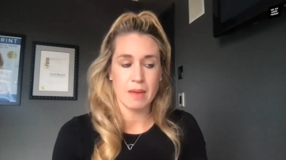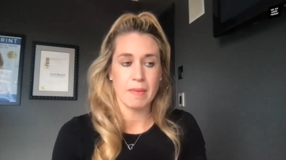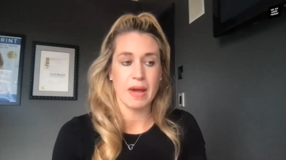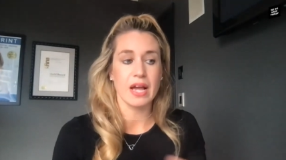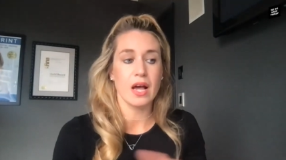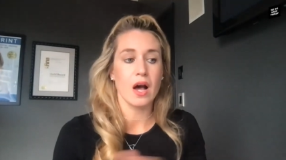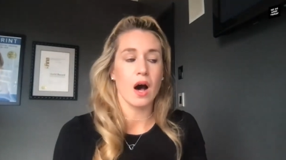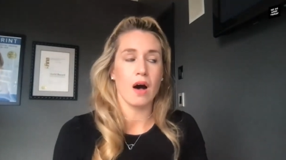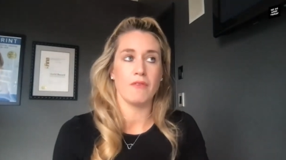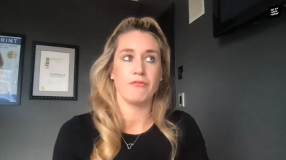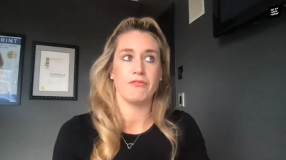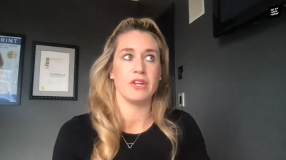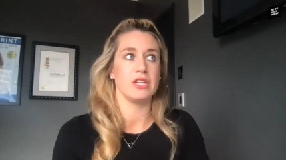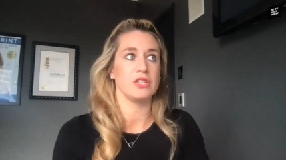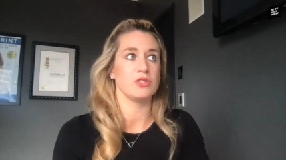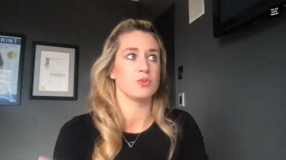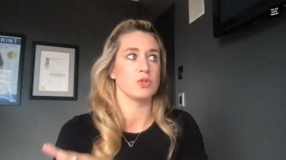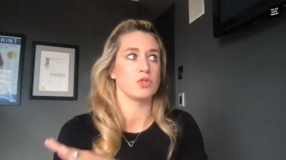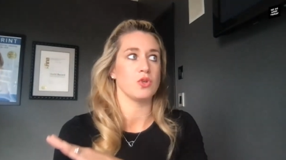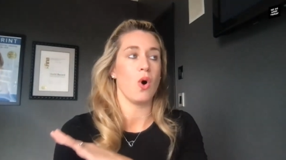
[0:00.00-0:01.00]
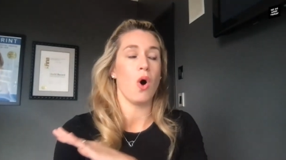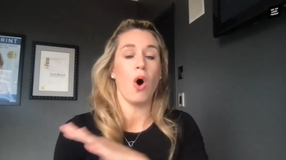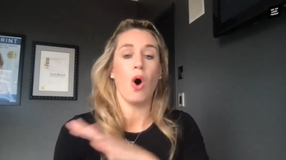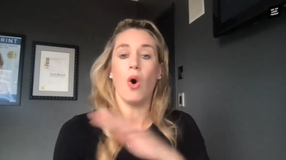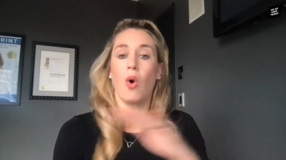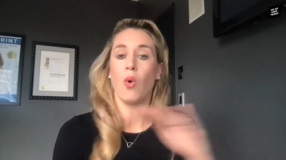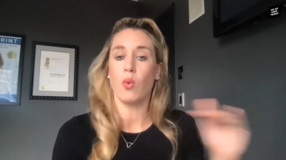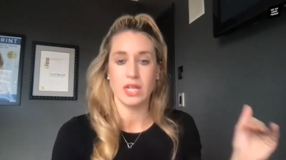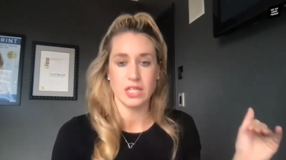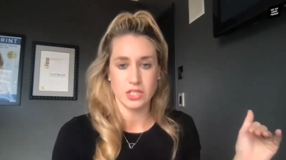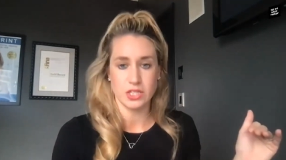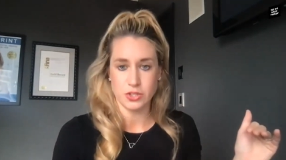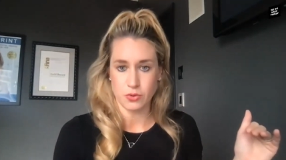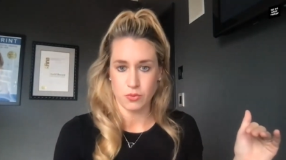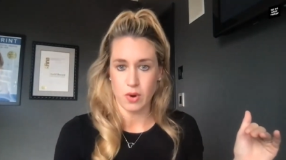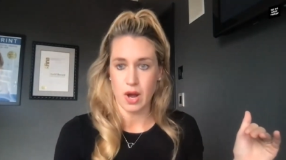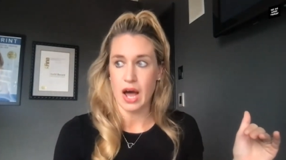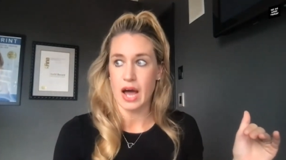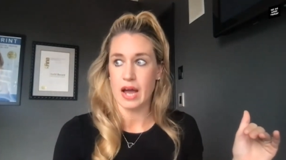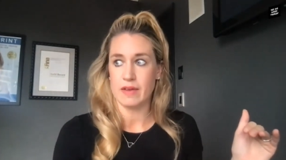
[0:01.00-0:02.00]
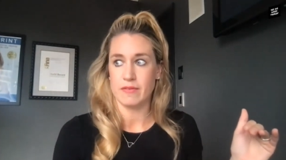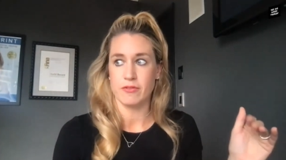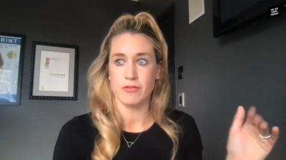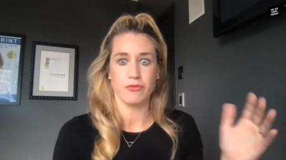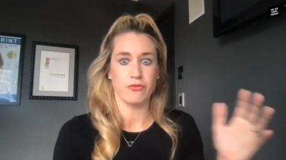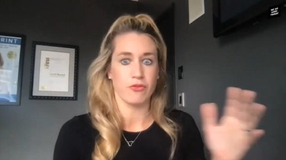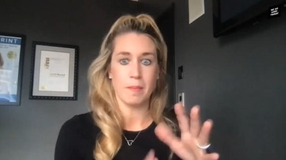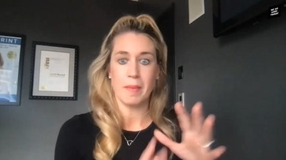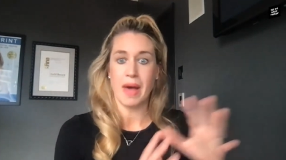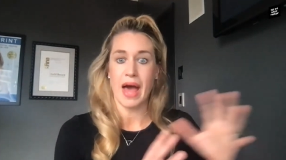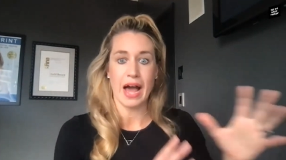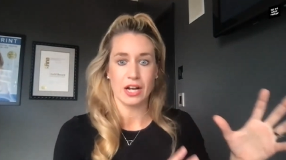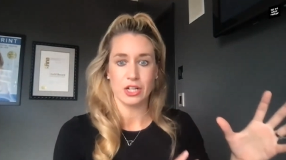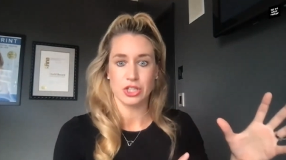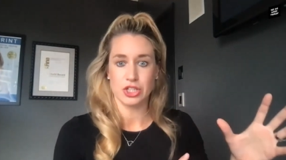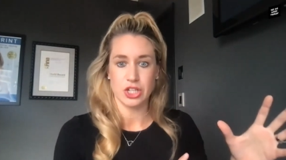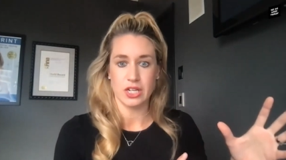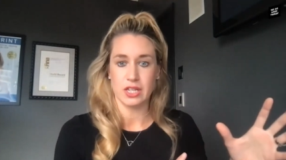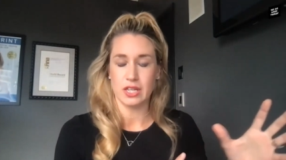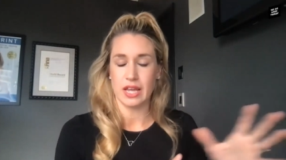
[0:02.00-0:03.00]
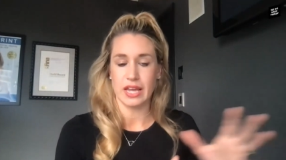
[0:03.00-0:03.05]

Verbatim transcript: And my confidence was always derived from action.